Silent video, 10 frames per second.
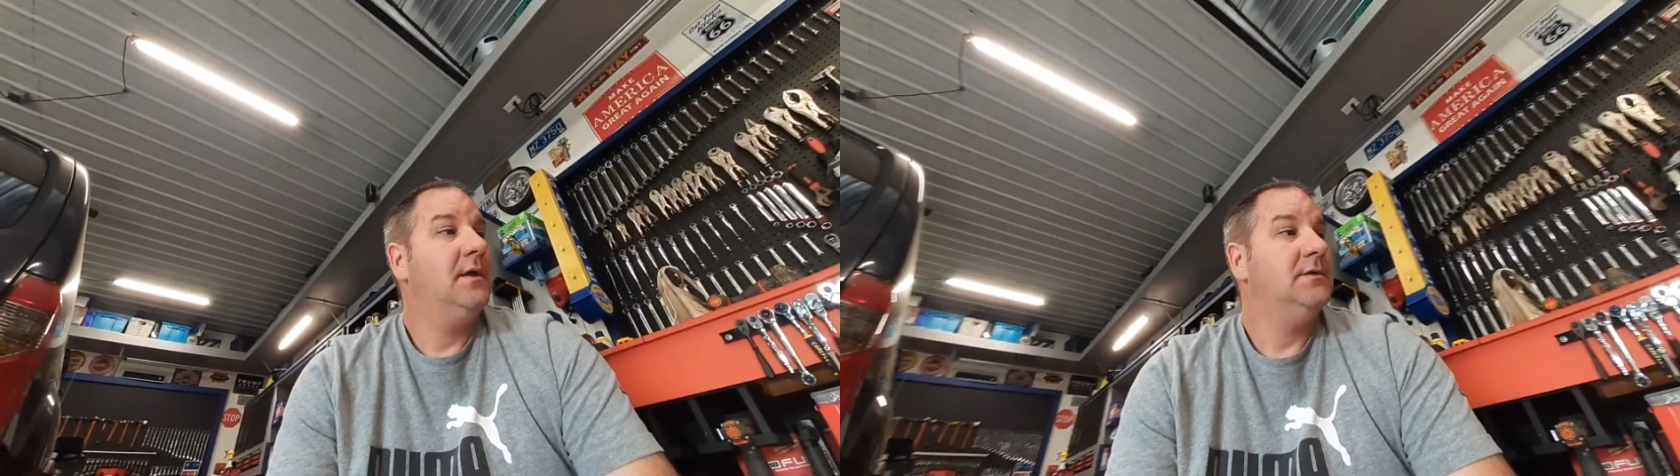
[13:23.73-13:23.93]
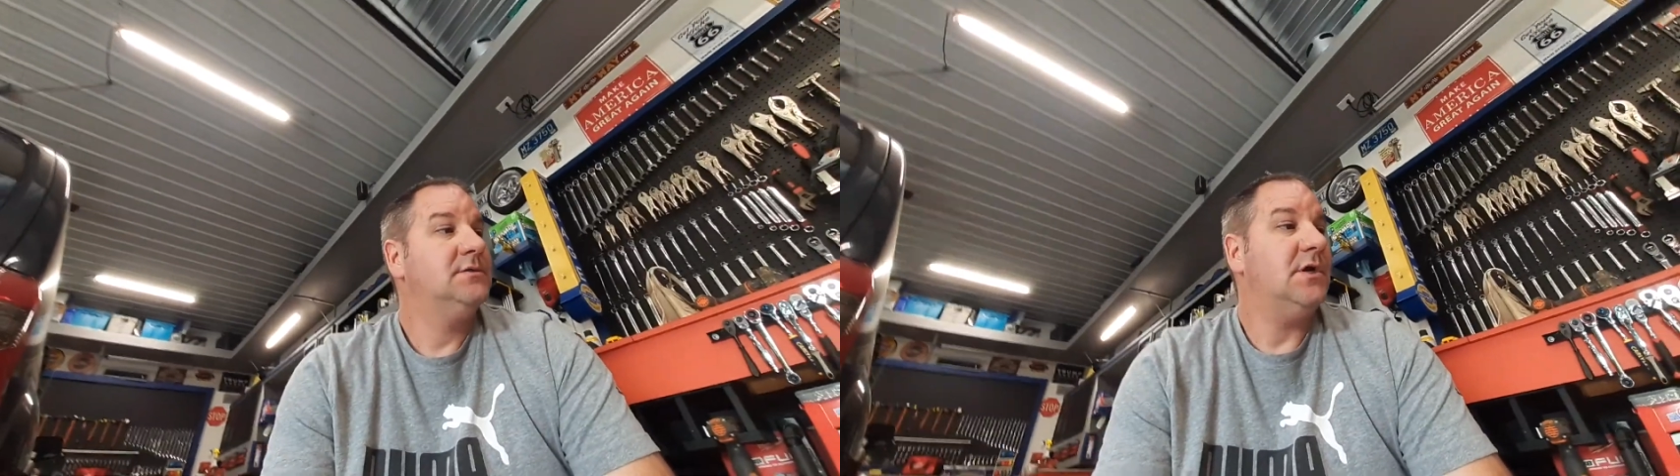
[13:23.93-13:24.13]

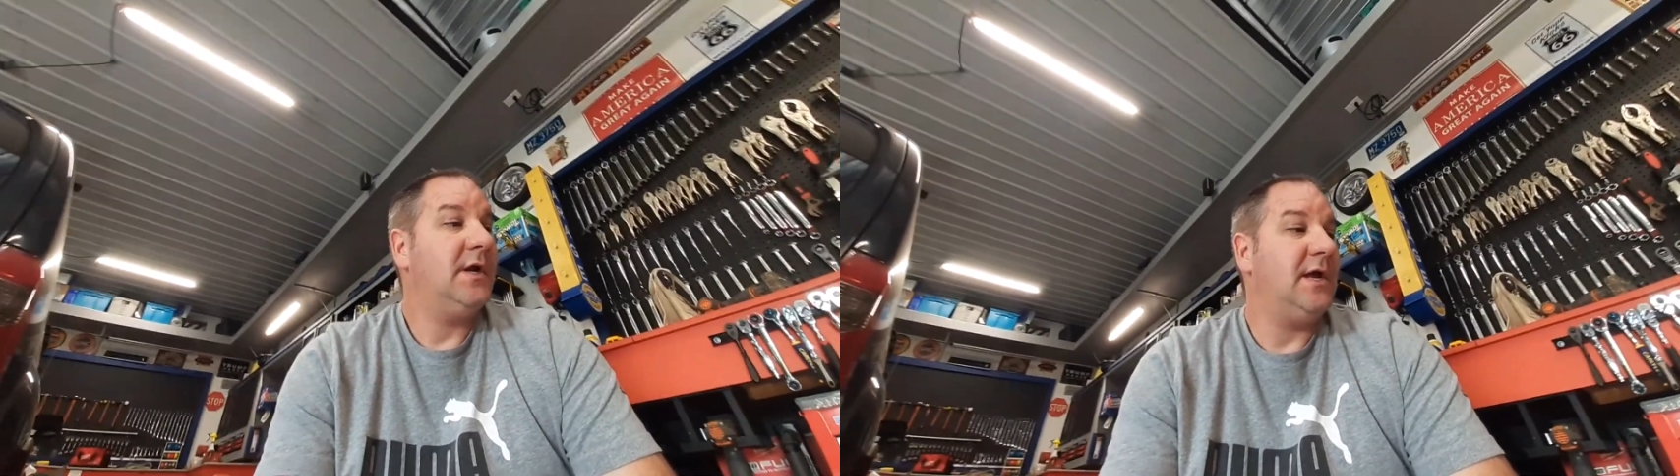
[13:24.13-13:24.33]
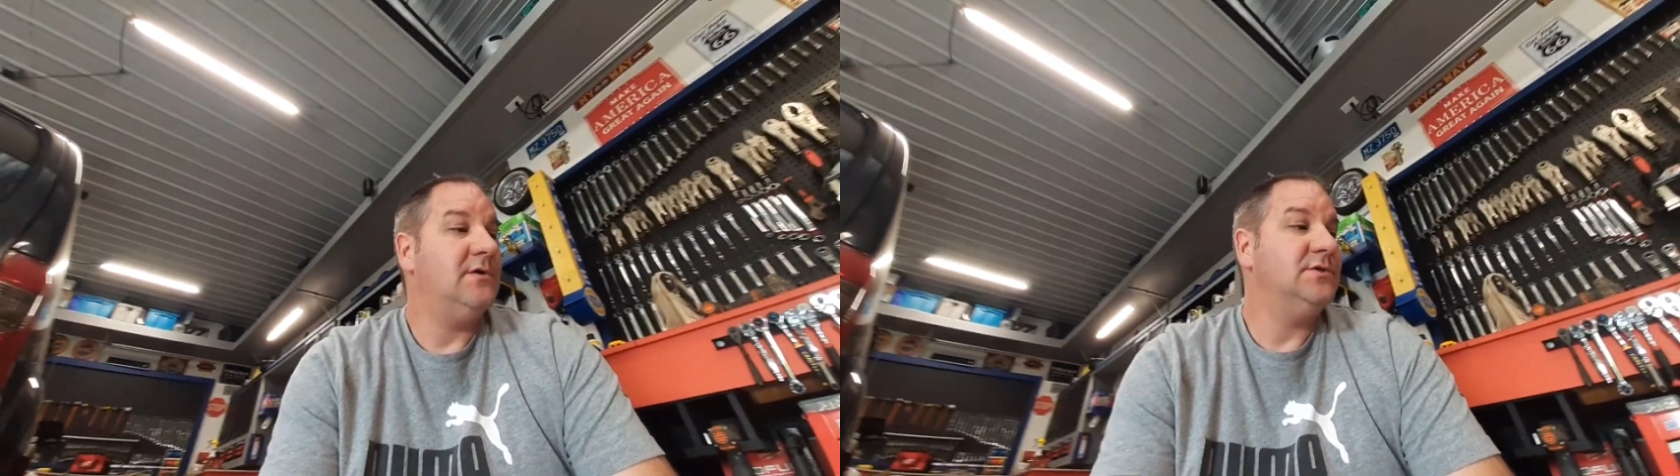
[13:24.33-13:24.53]
So
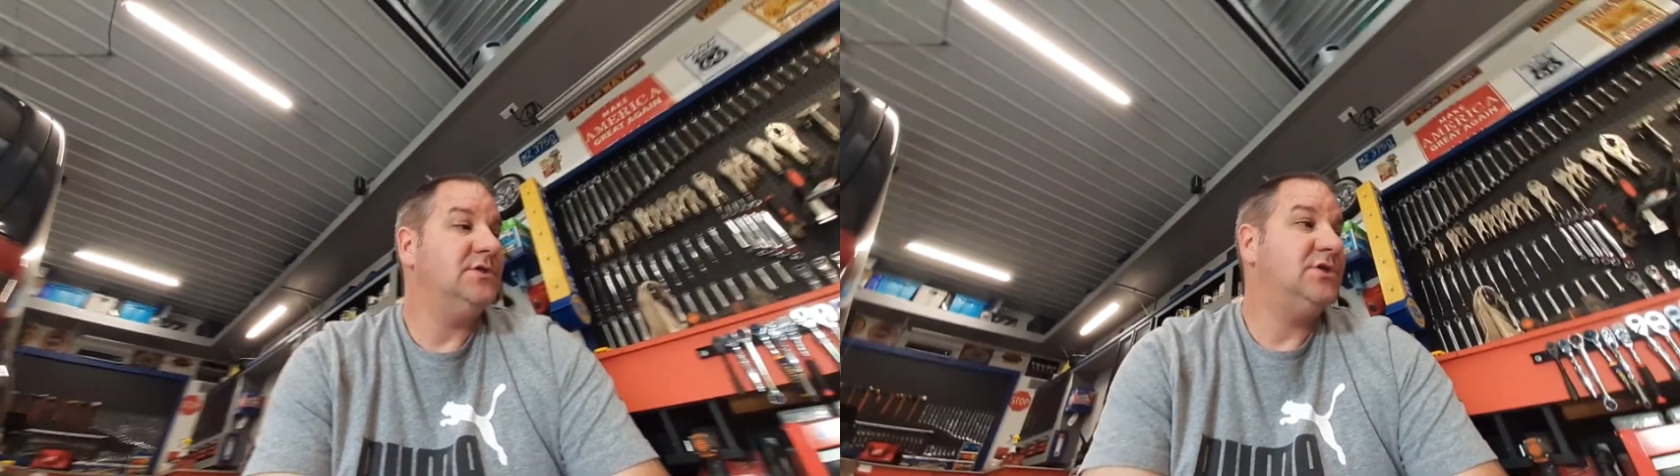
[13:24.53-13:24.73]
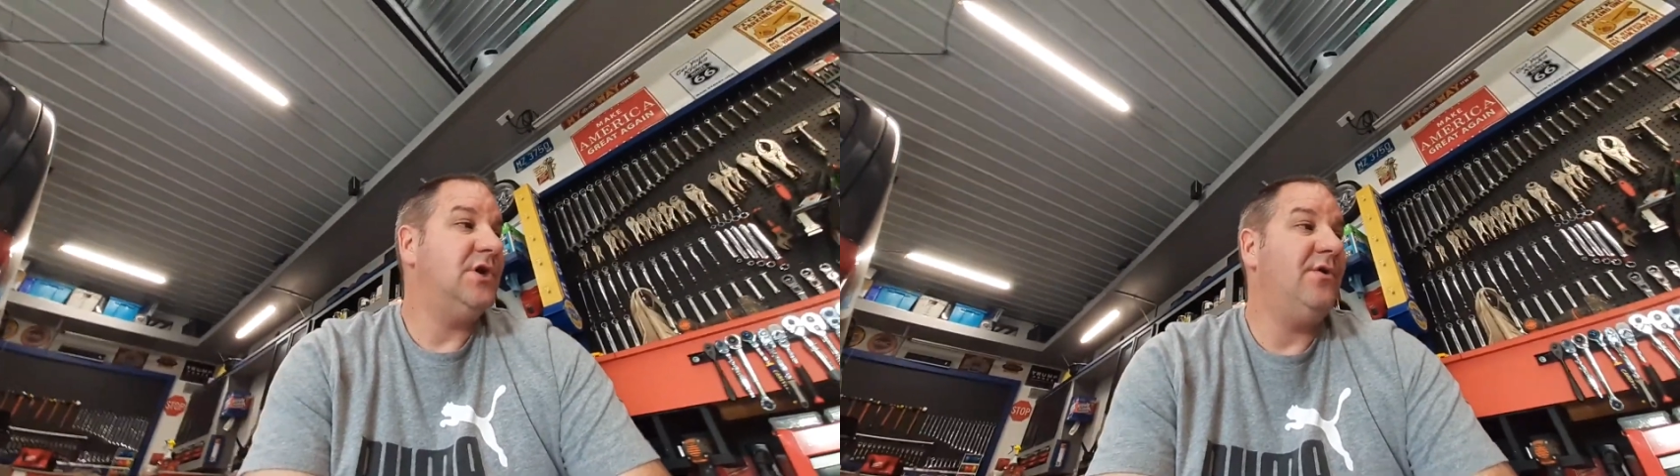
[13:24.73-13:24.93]
that goes to
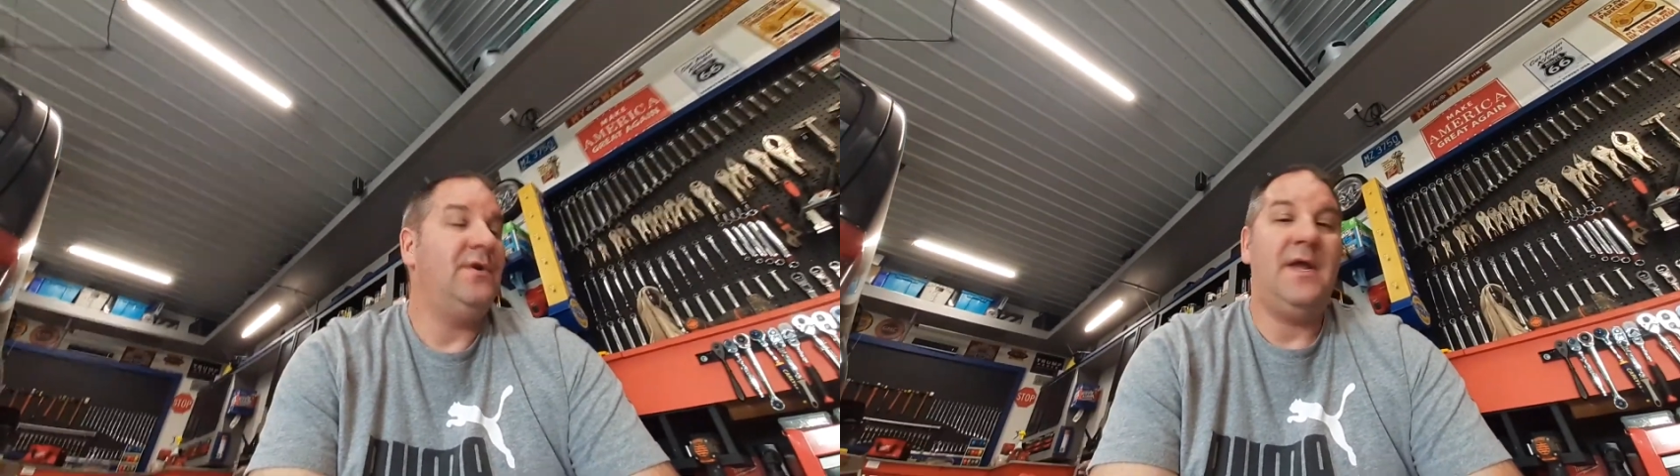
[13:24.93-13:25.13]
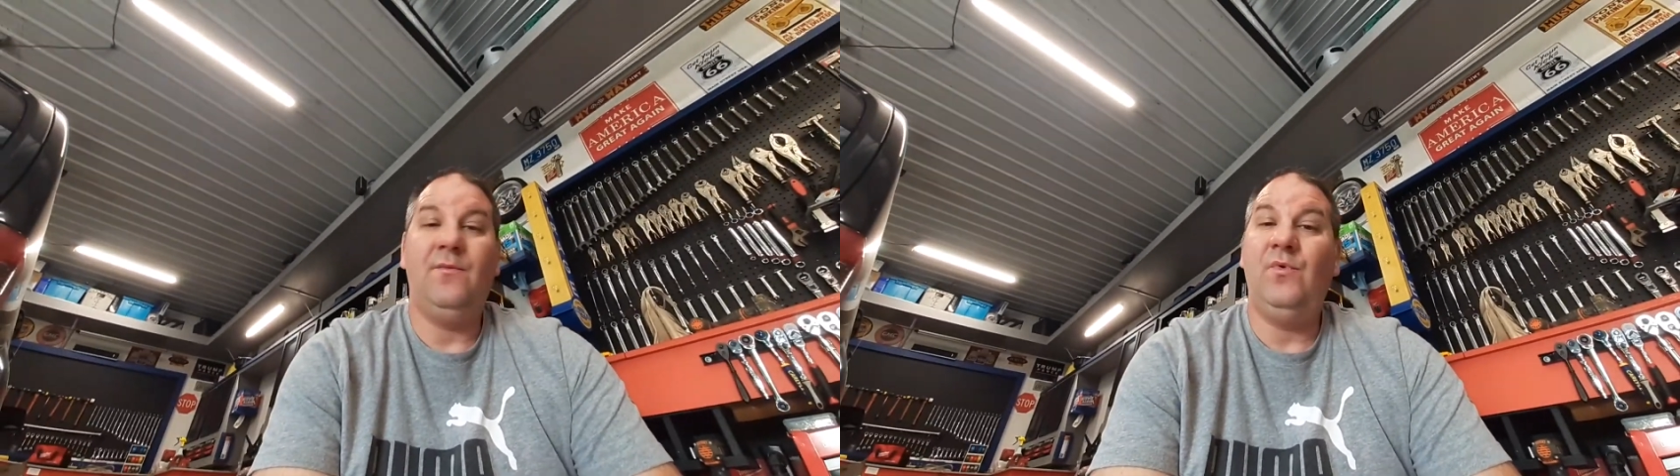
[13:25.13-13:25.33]
show
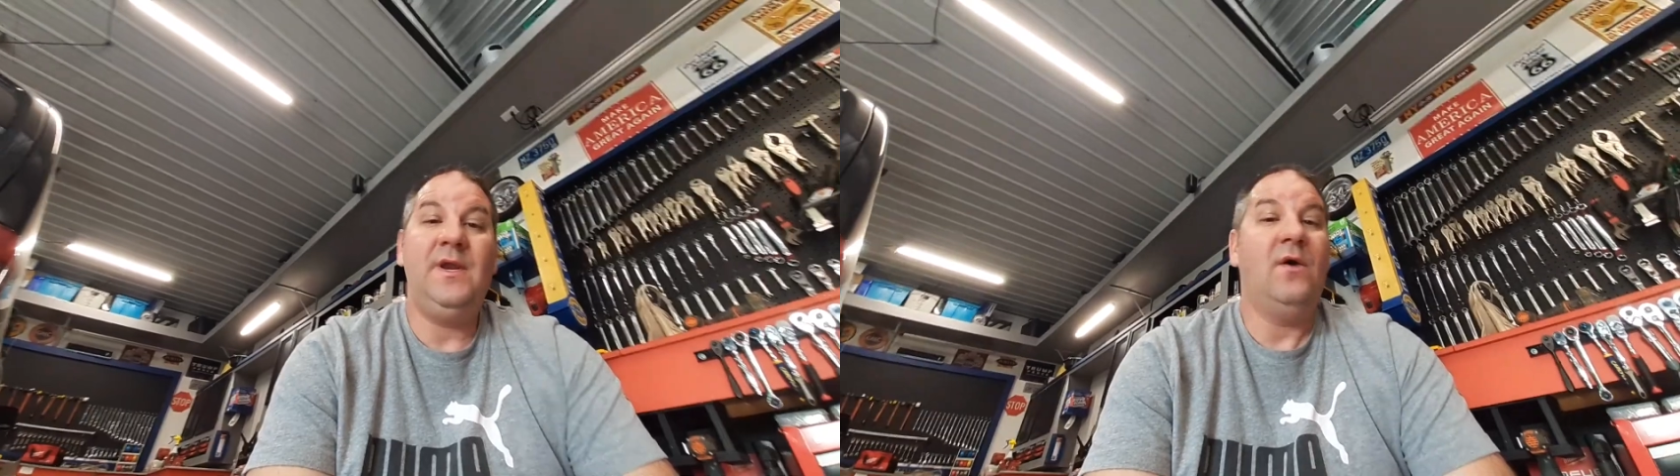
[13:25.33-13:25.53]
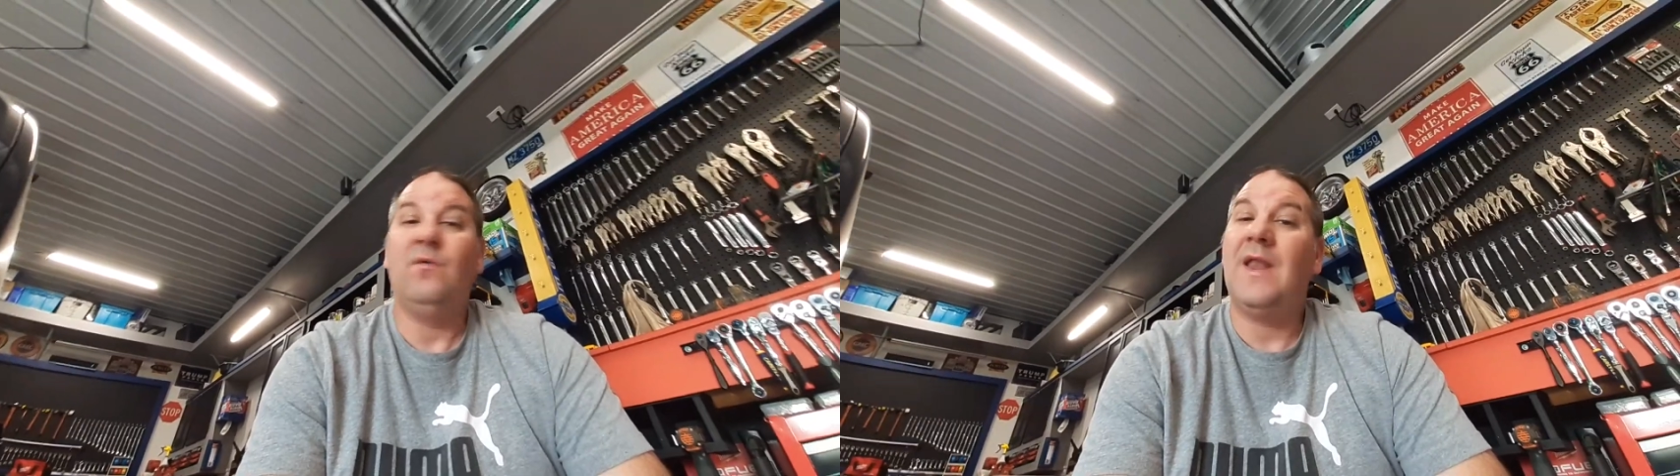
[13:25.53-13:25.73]
that we
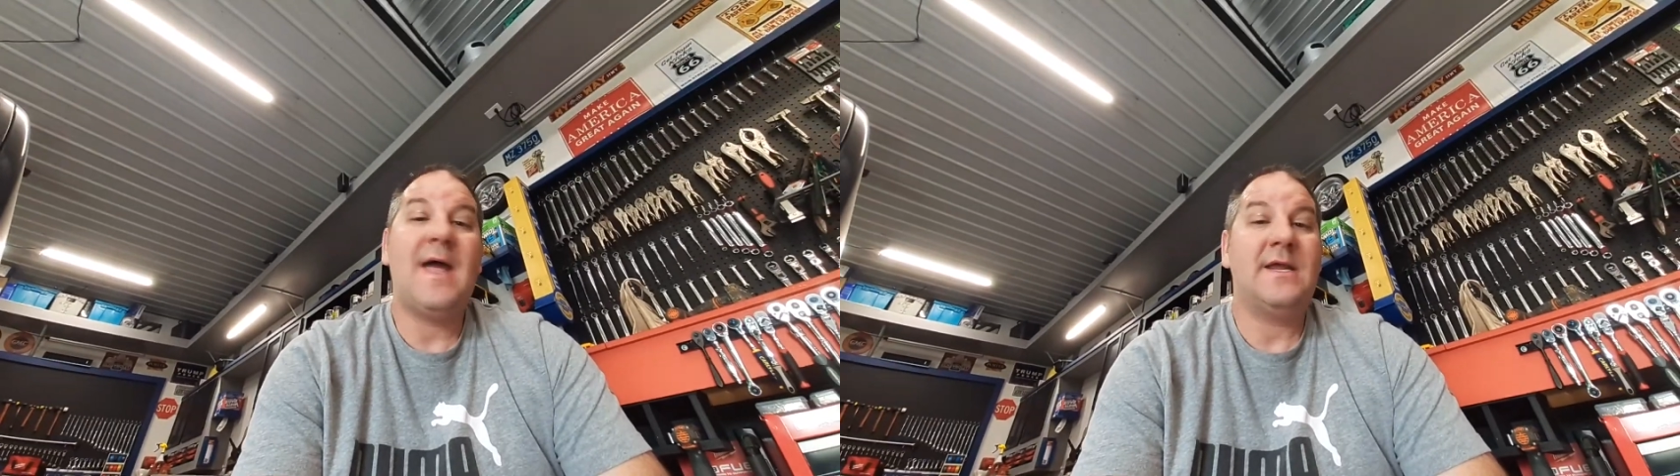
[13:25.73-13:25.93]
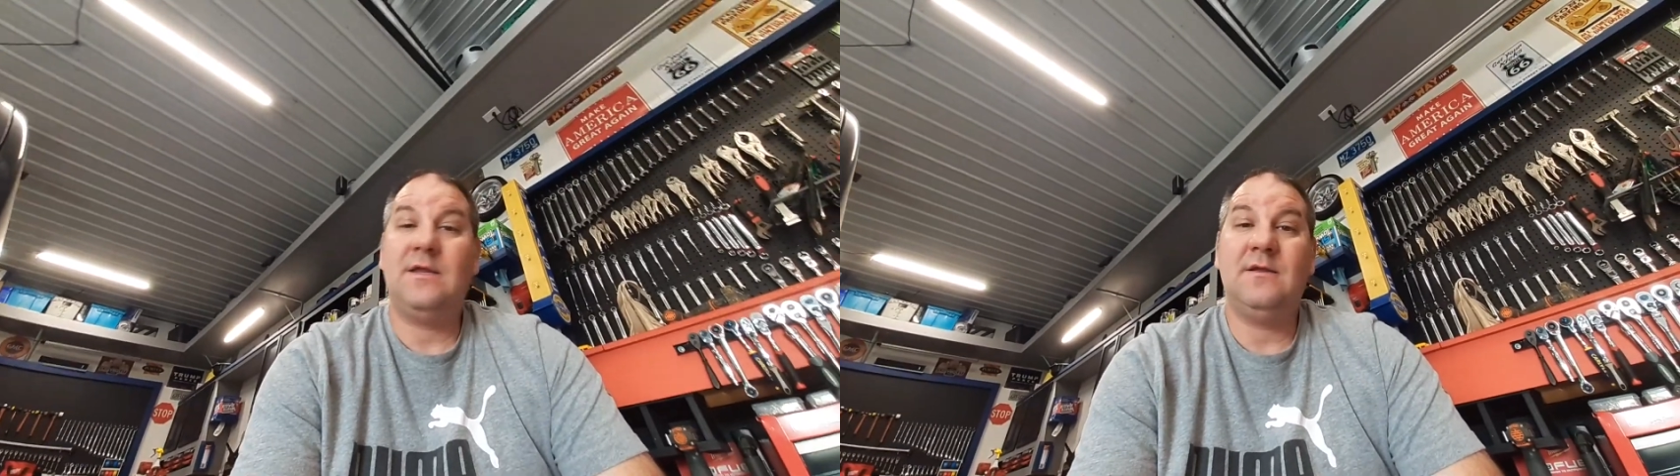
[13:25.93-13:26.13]
don't like